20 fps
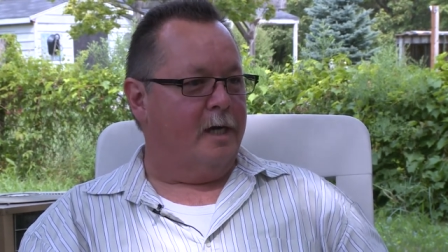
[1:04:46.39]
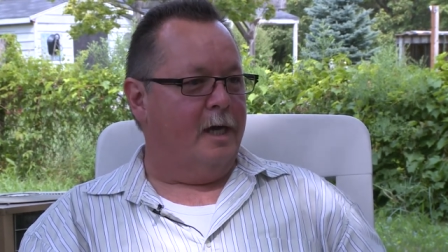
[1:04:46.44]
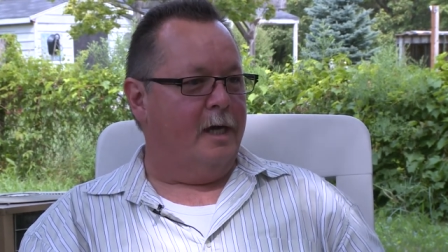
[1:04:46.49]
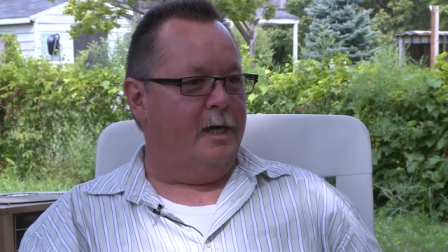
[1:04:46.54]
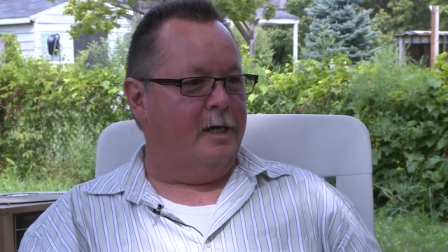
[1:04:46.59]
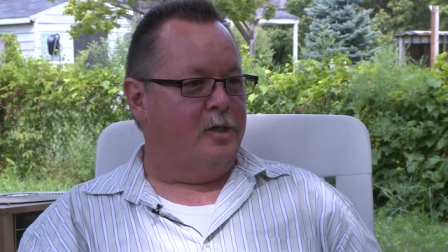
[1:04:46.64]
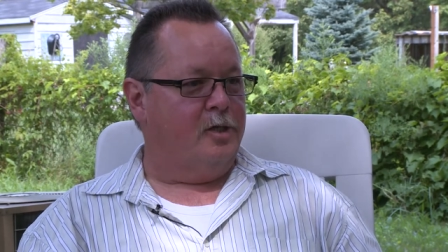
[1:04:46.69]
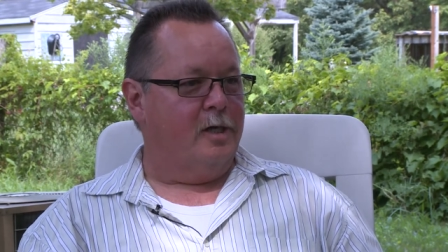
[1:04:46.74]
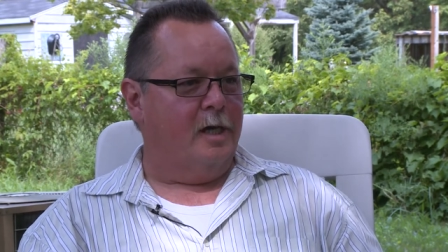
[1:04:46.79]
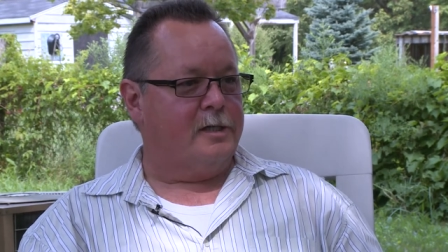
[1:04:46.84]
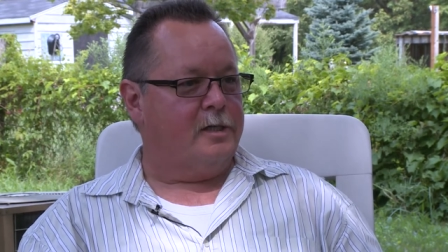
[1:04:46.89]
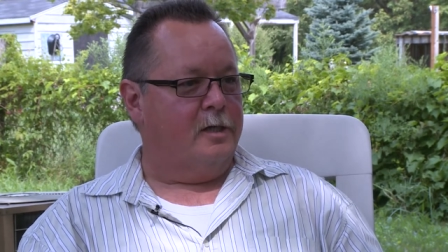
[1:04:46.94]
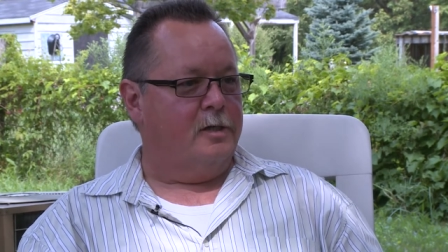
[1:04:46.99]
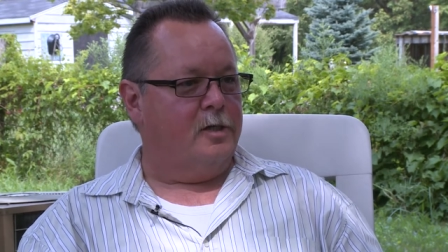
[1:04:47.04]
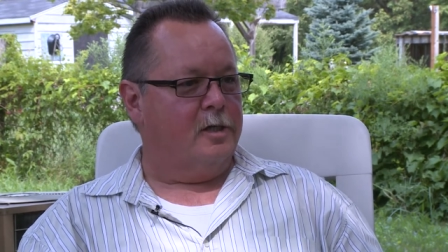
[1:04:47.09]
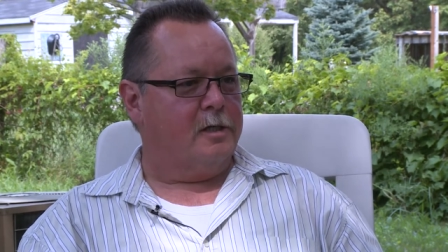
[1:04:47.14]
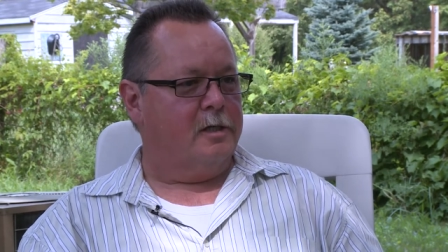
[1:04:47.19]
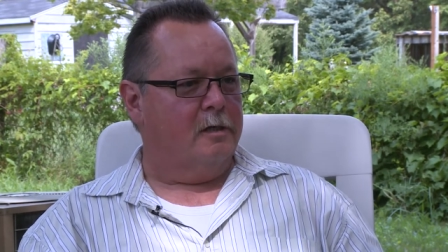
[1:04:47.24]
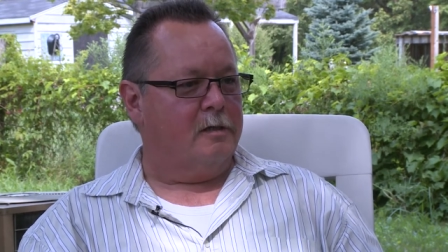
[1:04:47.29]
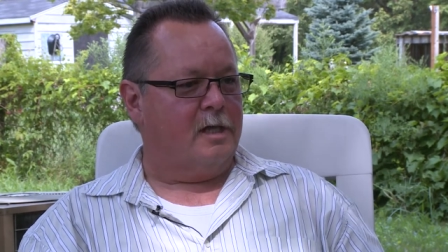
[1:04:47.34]
And Justin
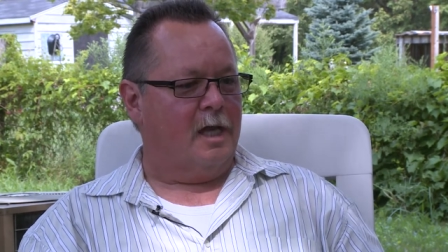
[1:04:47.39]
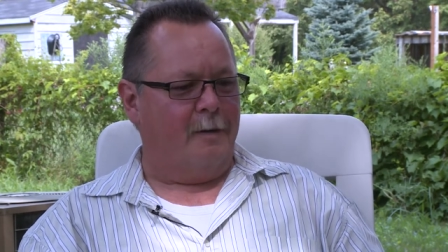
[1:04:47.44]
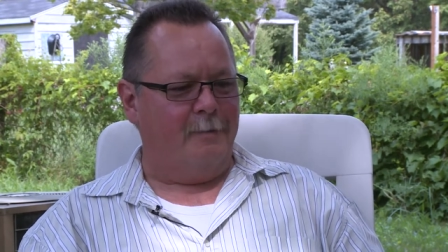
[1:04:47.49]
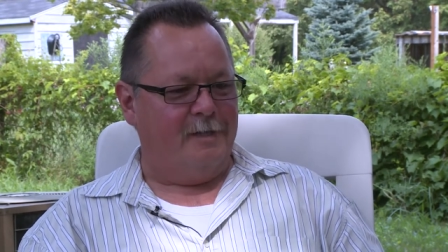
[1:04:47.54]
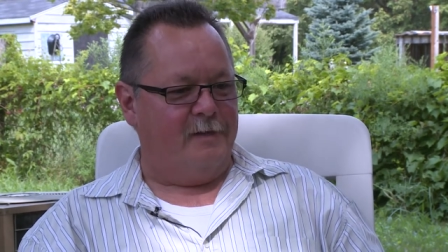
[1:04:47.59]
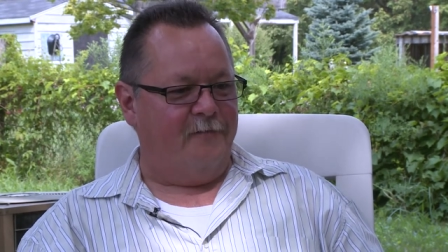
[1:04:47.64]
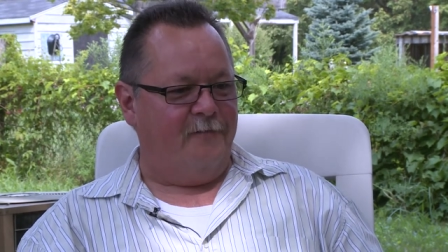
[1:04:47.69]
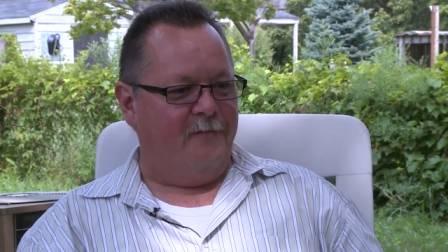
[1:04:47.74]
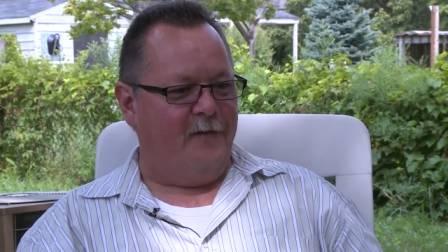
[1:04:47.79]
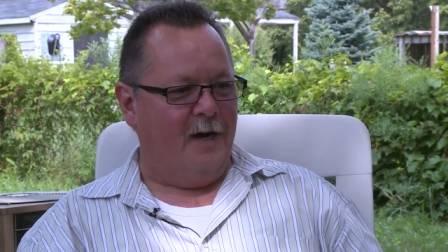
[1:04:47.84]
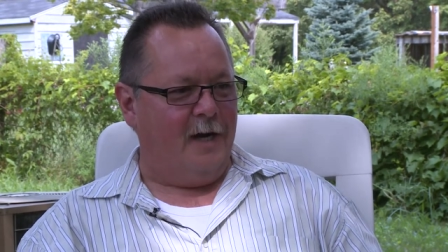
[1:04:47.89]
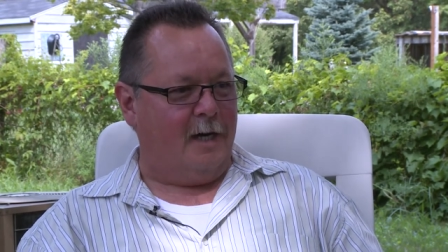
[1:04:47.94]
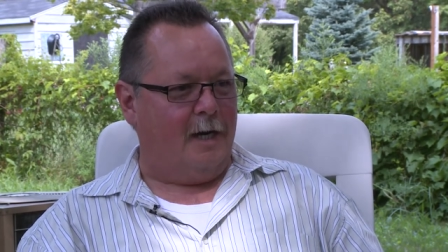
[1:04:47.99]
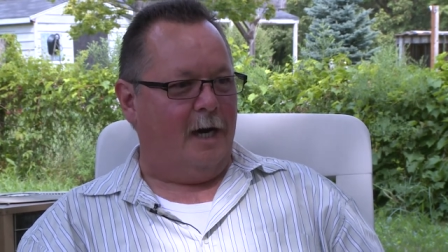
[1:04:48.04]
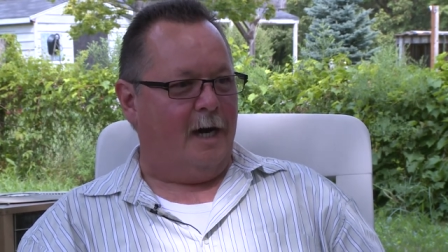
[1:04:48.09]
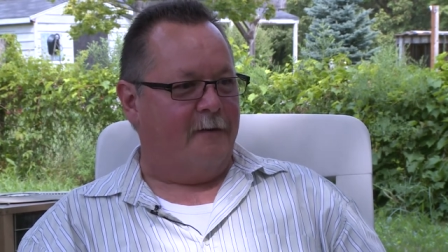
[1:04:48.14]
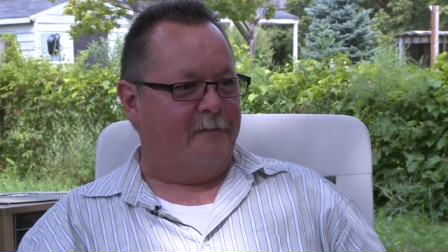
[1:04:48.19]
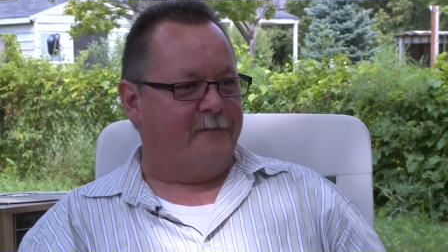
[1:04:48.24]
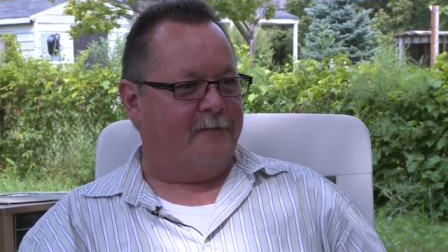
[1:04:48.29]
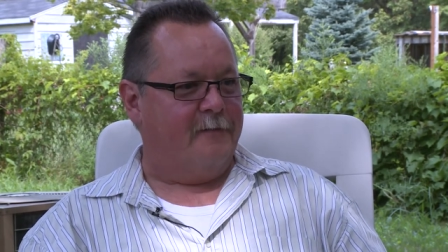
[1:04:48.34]
just looked at him and said, Fuck
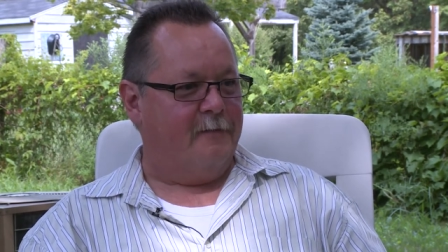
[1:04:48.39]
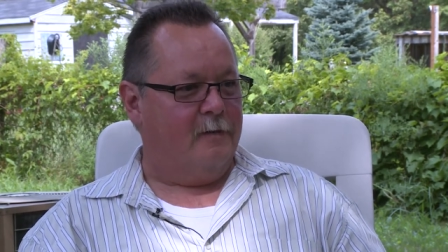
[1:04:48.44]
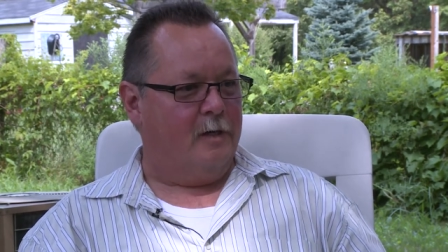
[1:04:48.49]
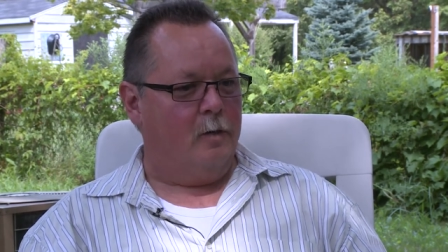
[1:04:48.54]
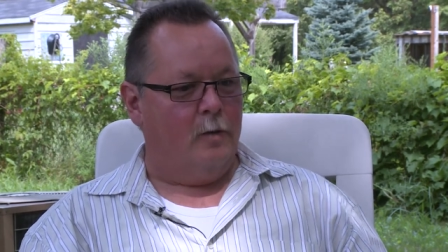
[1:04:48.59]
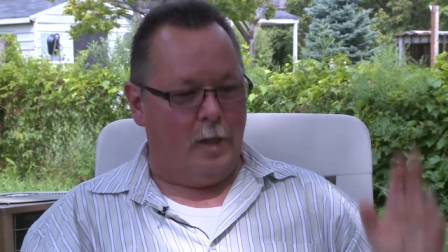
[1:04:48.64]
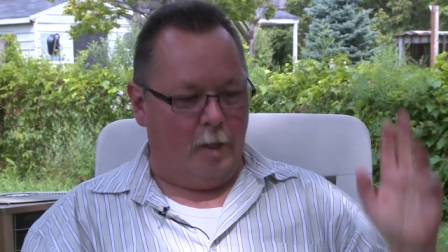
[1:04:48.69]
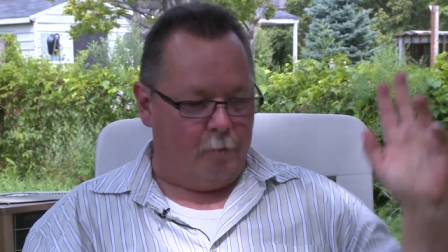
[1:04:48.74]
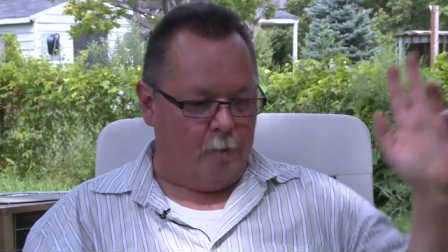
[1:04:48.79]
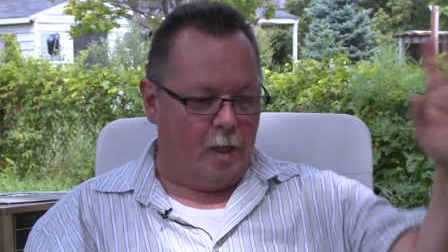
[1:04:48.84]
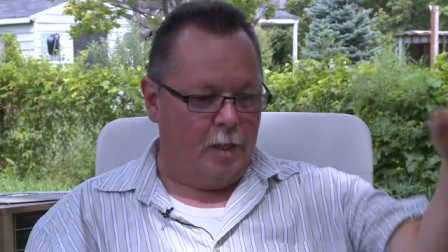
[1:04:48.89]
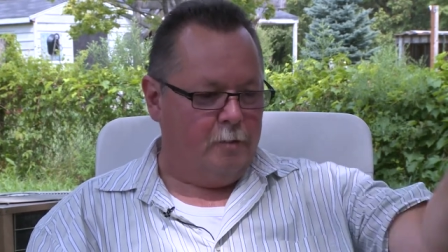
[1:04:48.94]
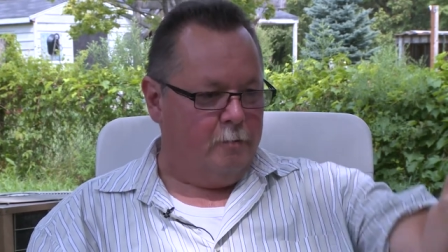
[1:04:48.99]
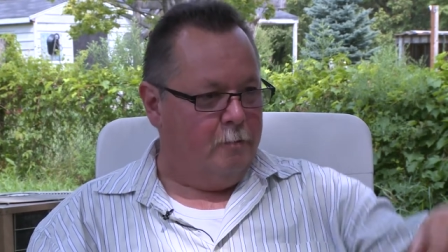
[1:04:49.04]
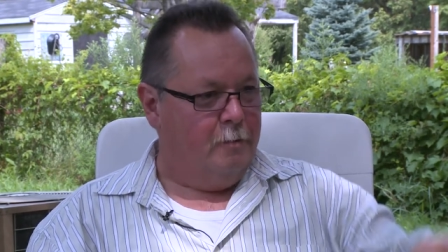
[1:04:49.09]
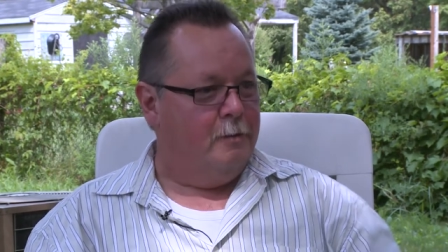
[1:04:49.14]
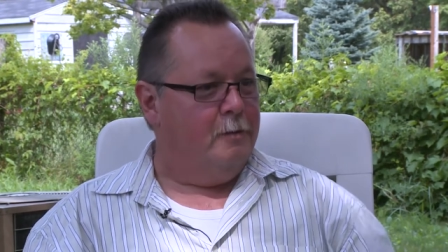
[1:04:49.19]
off. Go on, Ron.